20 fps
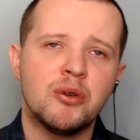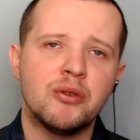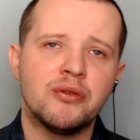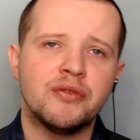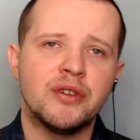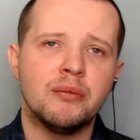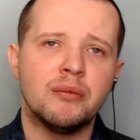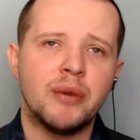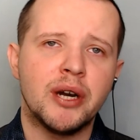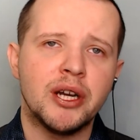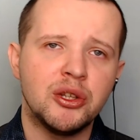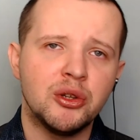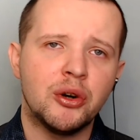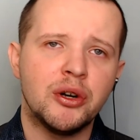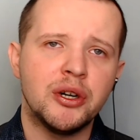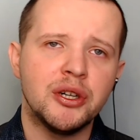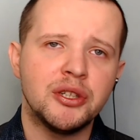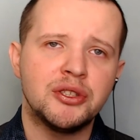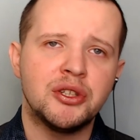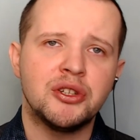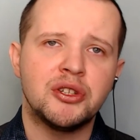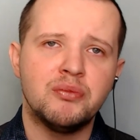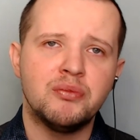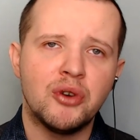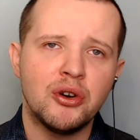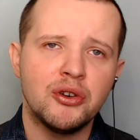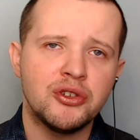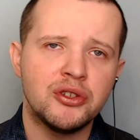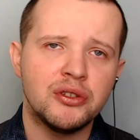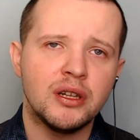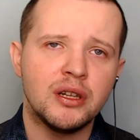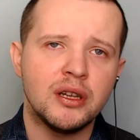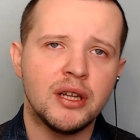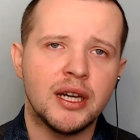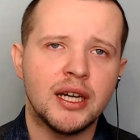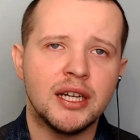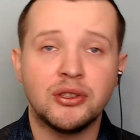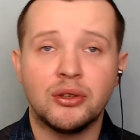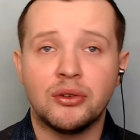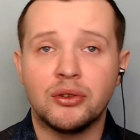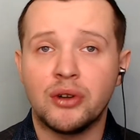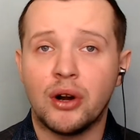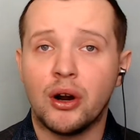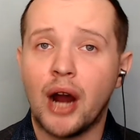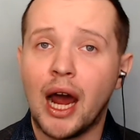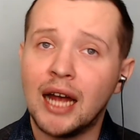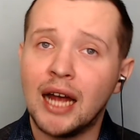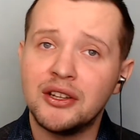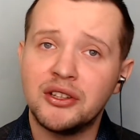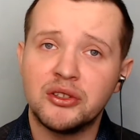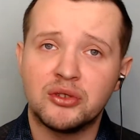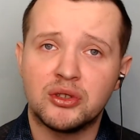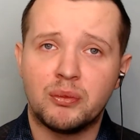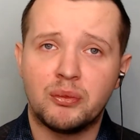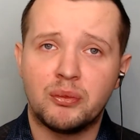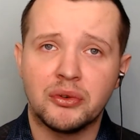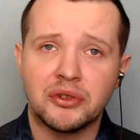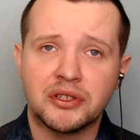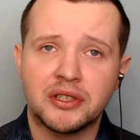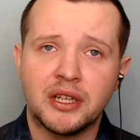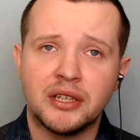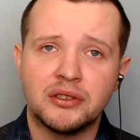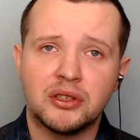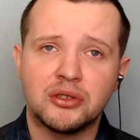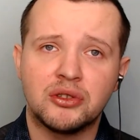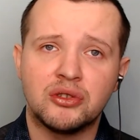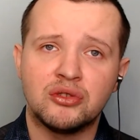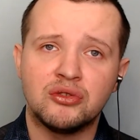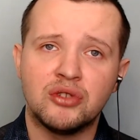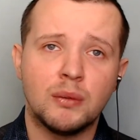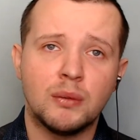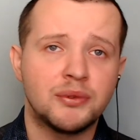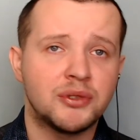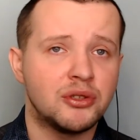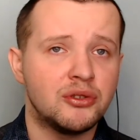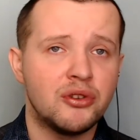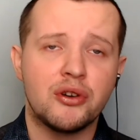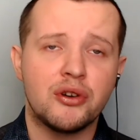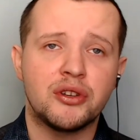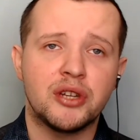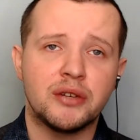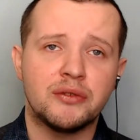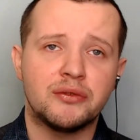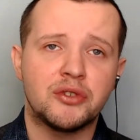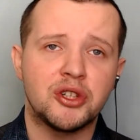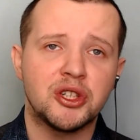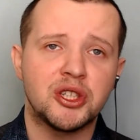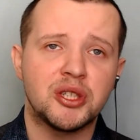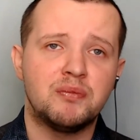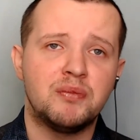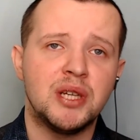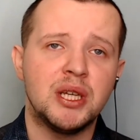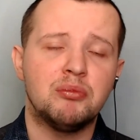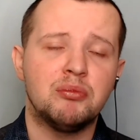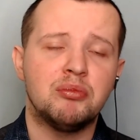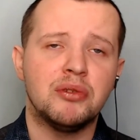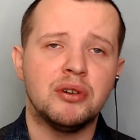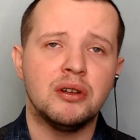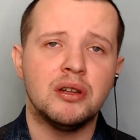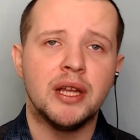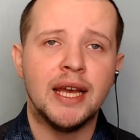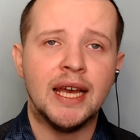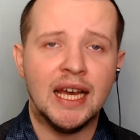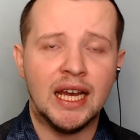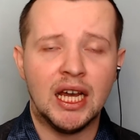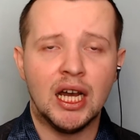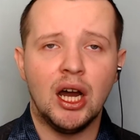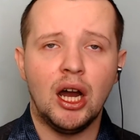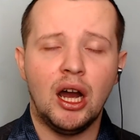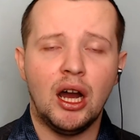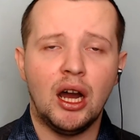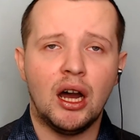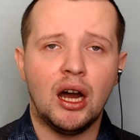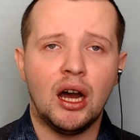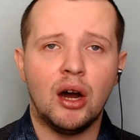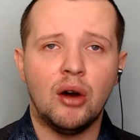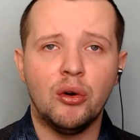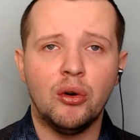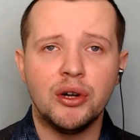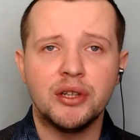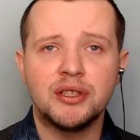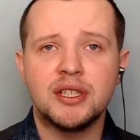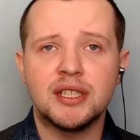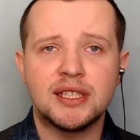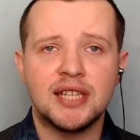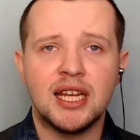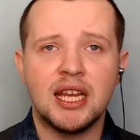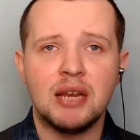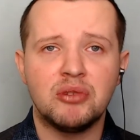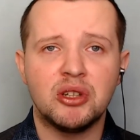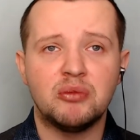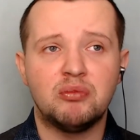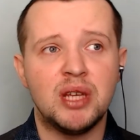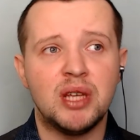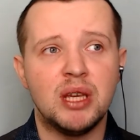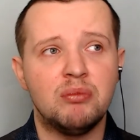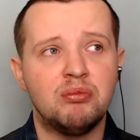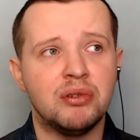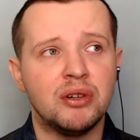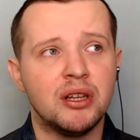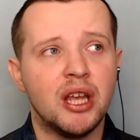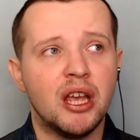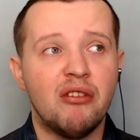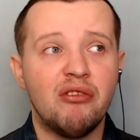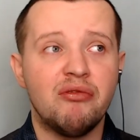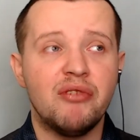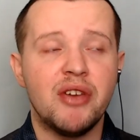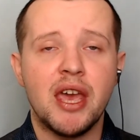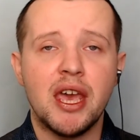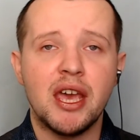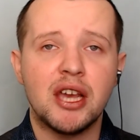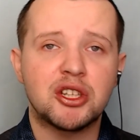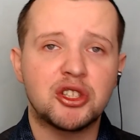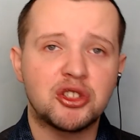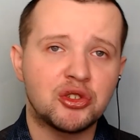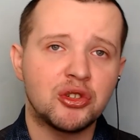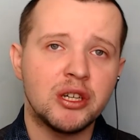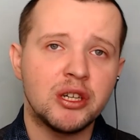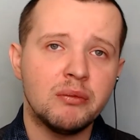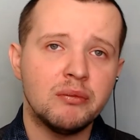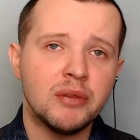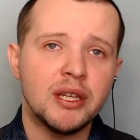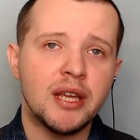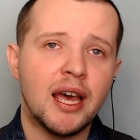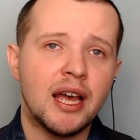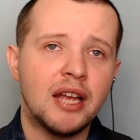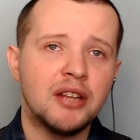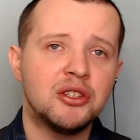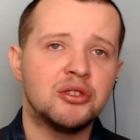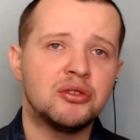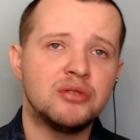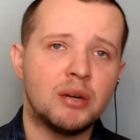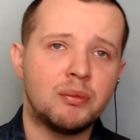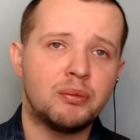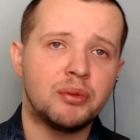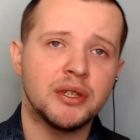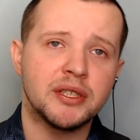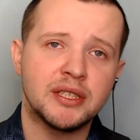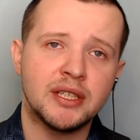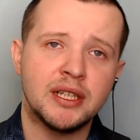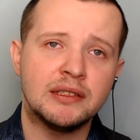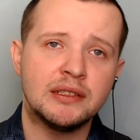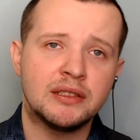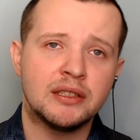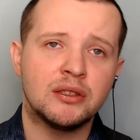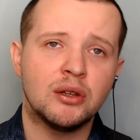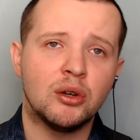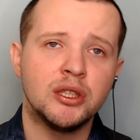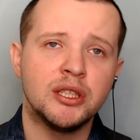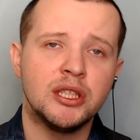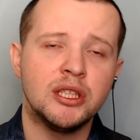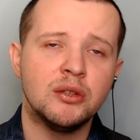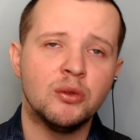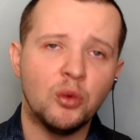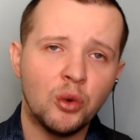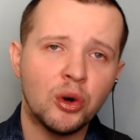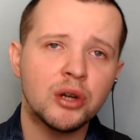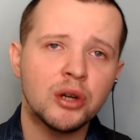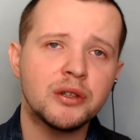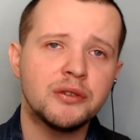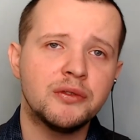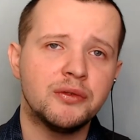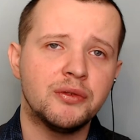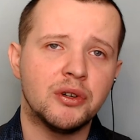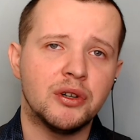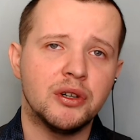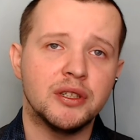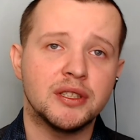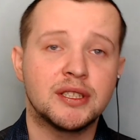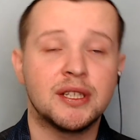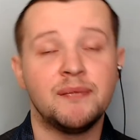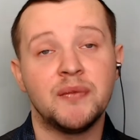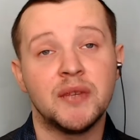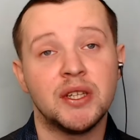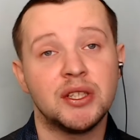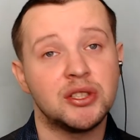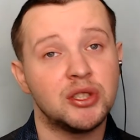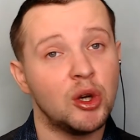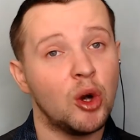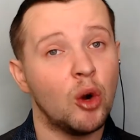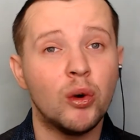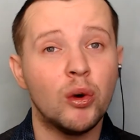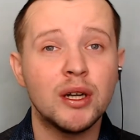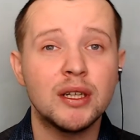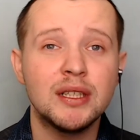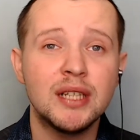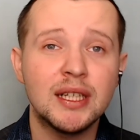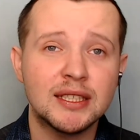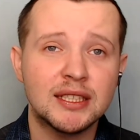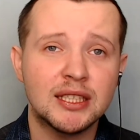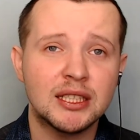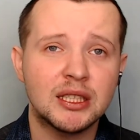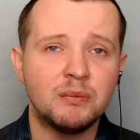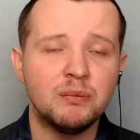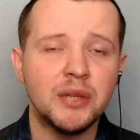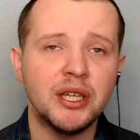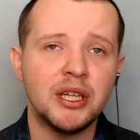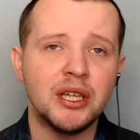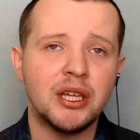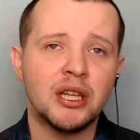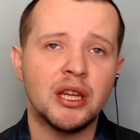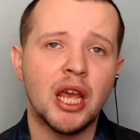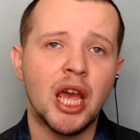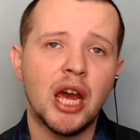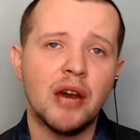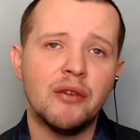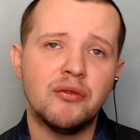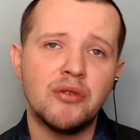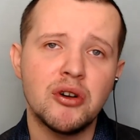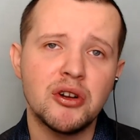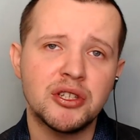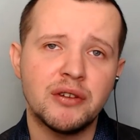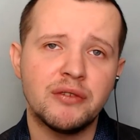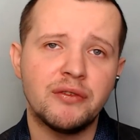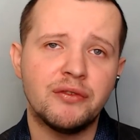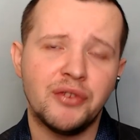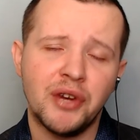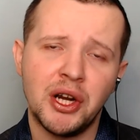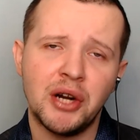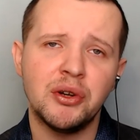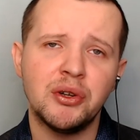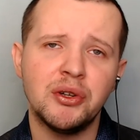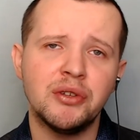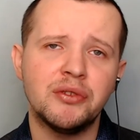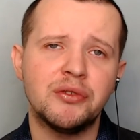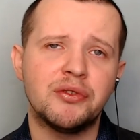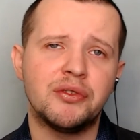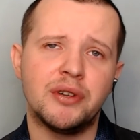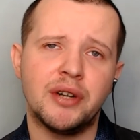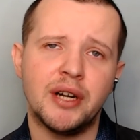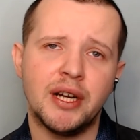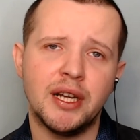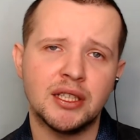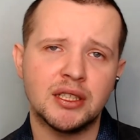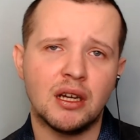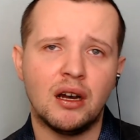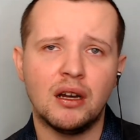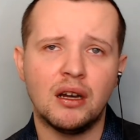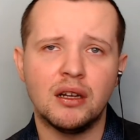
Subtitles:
of minorities, marginalized or underrepresented groups, neurodiverse people, or disabled people, they're extremely underrepresented in workforce. So what does it mean? There is a very good phrase